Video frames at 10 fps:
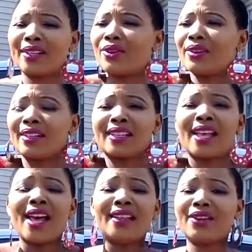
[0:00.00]
They
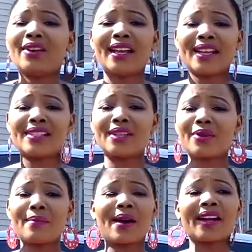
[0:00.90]
don't get us
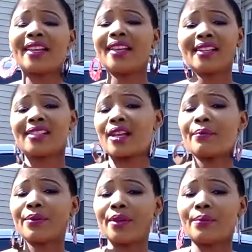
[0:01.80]
anywhere about killing some
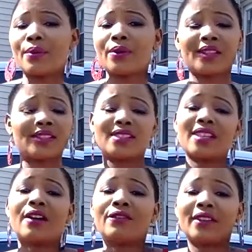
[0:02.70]
people and
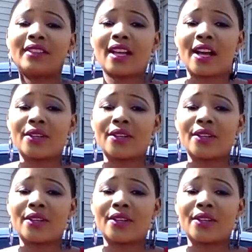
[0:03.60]
stuff like that,